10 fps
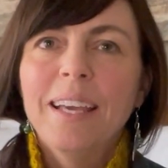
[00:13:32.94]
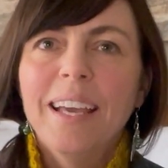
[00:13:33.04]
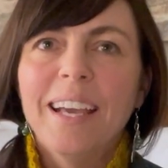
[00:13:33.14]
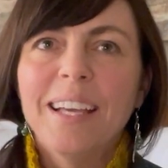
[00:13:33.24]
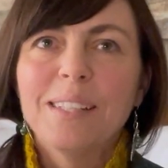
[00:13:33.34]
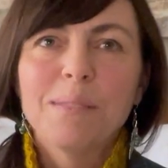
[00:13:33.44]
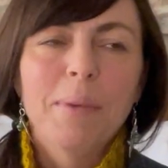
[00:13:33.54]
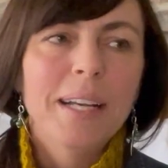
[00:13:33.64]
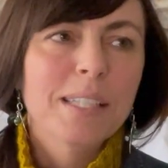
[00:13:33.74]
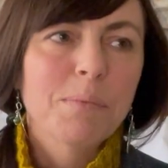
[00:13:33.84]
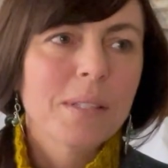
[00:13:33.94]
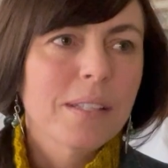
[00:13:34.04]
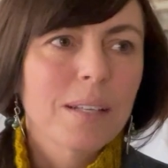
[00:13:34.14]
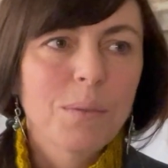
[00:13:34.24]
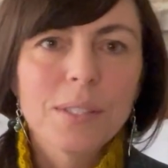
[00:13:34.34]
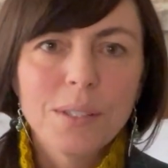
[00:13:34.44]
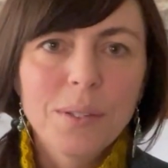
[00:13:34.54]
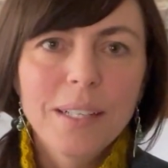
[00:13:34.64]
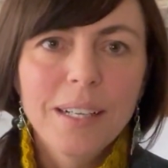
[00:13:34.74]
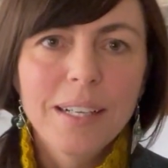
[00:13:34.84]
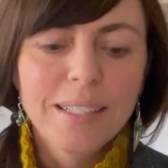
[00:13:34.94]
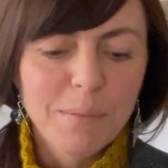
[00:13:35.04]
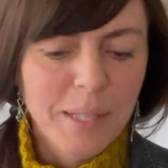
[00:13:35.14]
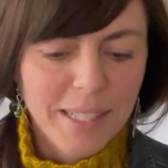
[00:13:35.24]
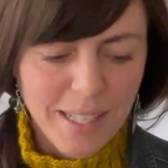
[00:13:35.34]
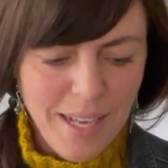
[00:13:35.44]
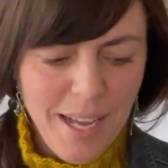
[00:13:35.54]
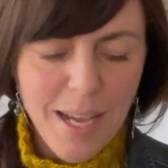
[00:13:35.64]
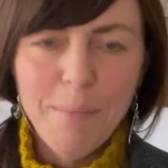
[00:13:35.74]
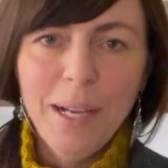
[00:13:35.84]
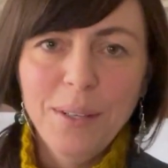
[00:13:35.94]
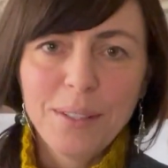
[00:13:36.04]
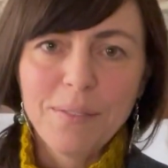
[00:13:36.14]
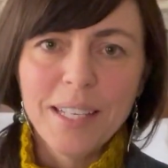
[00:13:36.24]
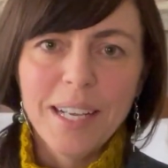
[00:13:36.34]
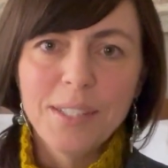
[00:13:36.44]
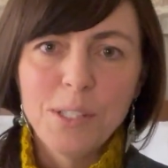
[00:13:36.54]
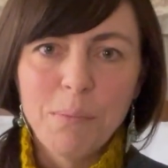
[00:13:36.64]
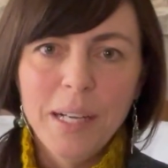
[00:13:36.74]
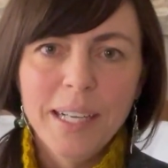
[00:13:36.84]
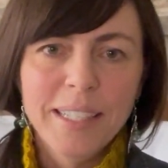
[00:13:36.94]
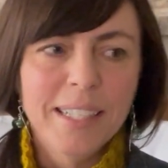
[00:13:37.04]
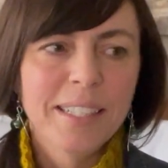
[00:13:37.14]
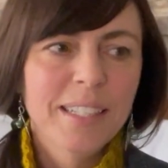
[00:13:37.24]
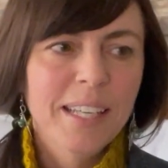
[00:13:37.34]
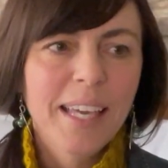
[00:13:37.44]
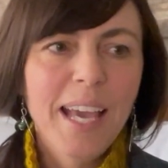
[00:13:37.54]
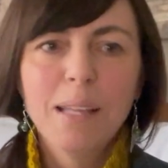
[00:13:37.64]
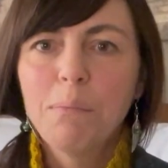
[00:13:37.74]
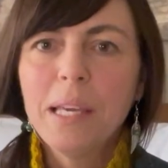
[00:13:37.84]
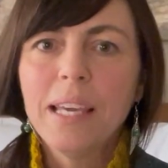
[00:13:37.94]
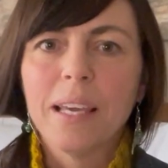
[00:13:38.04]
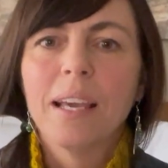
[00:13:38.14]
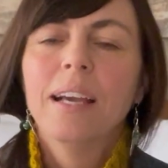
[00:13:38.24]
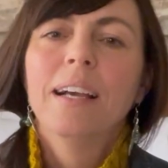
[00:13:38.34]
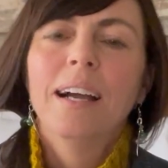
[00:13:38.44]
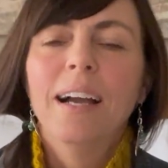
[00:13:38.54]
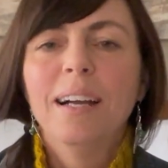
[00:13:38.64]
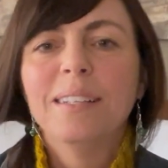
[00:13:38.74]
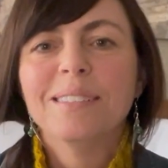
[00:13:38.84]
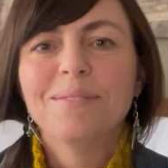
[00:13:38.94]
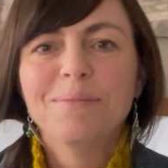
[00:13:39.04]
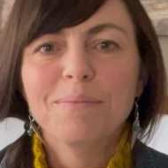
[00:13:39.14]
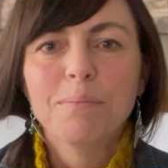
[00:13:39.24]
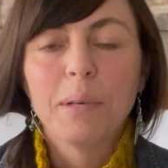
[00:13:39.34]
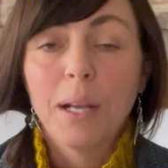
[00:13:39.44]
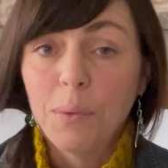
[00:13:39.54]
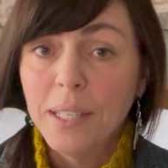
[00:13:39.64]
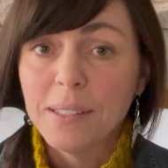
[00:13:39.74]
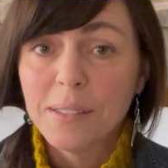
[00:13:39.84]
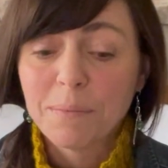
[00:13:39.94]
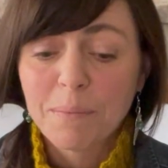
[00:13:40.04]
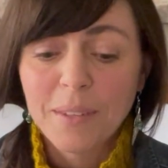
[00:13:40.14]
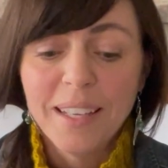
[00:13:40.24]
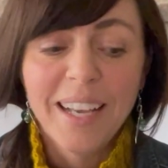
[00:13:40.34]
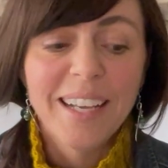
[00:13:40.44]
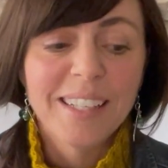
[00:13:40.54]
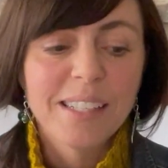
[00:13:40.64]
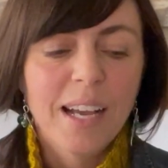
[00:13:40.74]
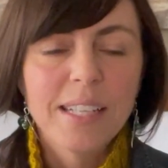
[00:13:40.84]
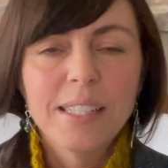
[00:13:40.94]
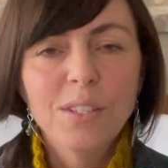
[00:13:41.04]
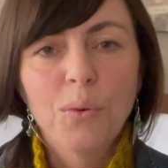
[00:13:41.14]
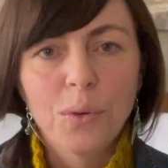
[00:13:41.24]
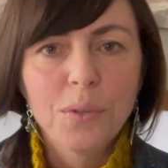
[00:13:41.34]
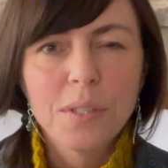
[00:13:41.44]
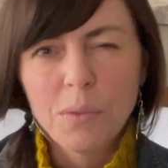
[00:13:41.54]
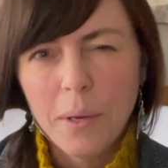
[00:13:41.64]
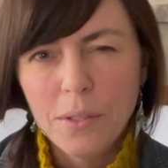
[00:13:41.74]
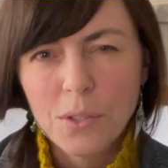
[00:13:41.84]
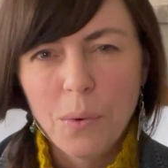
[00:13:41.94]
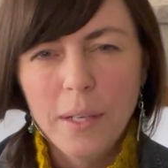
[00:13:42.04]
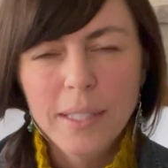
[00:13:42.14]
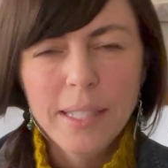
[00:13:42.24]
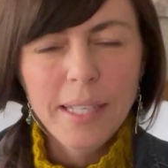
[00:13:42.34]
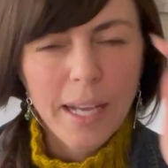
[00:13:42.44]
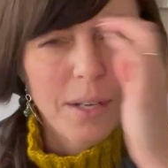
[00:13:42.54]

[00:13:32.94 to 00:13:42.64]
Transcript: And my husband's like, what's going on? I'm like, I'm out of the unspun. It can't be. But I was. And I didn't order a sweater's quantity. I